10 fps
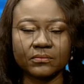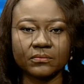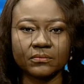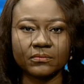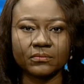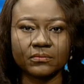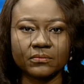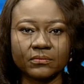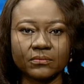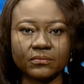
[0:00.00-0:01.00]

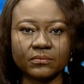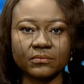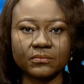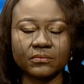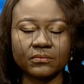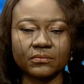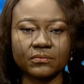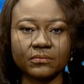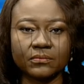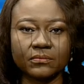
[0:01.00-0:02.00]

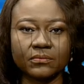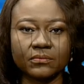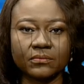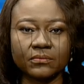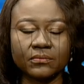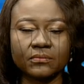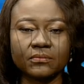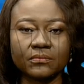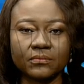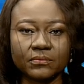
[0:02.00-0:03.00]

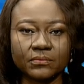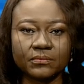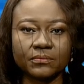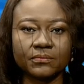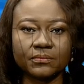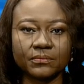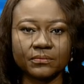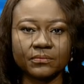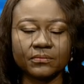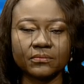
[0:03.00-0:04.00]

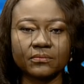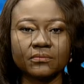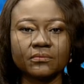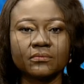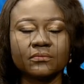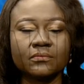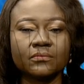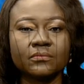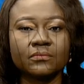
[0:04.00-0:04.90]
The person shown says nothing.